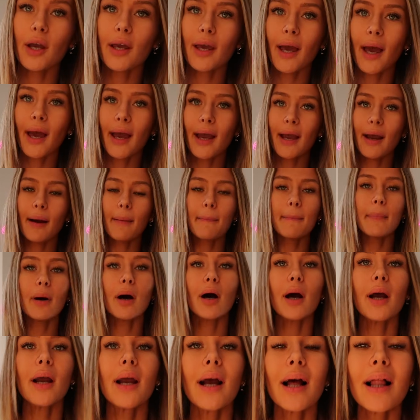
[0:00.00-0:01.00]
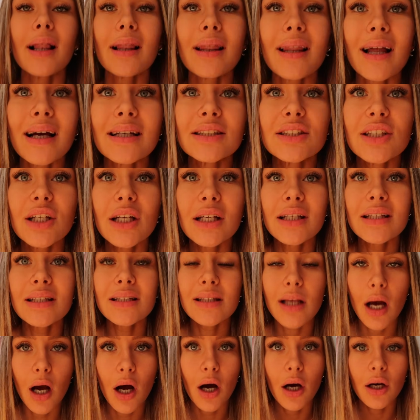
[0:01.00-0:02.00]
Okay, my
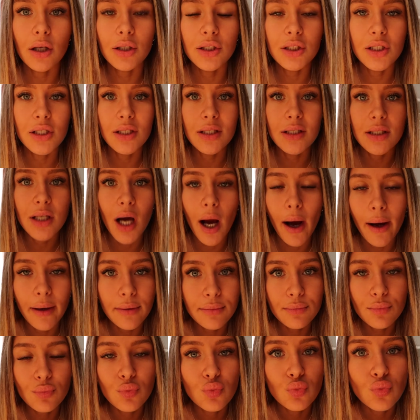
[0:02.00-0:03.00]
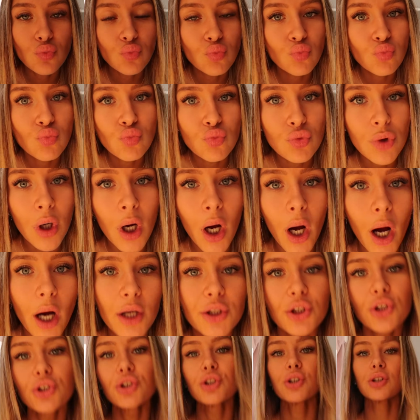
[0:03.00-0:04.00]
lashes are done.
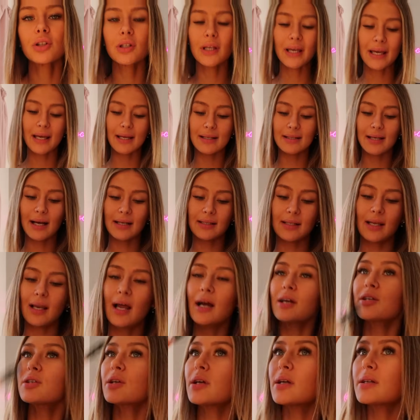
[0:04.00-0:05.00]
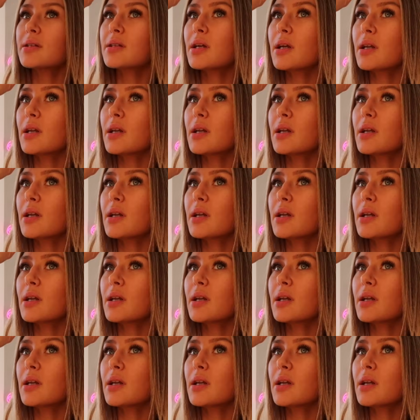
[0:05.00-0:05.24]
I just use the Tatty Lashes